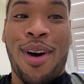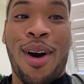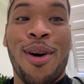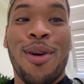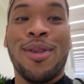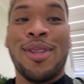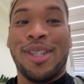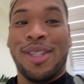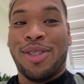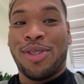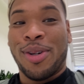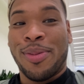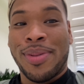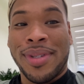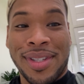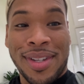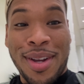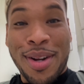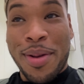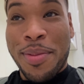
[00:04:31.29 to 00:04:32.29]
how this trip
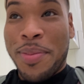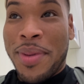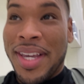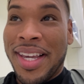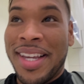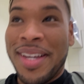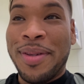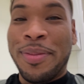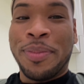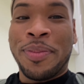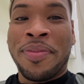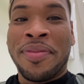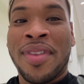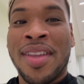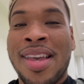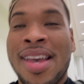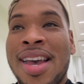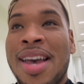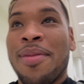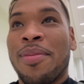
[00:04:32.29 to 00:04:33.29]
is gonna be,
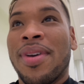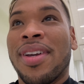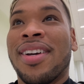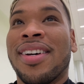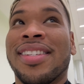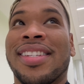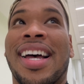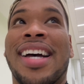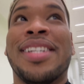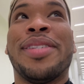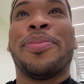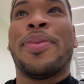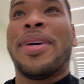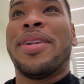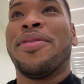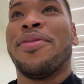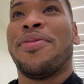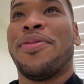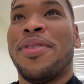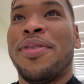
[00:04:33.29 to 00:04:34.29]
because I
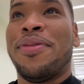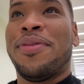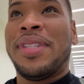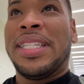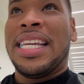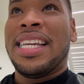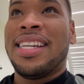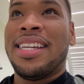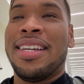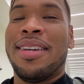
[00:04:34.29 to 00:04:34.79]
spent 50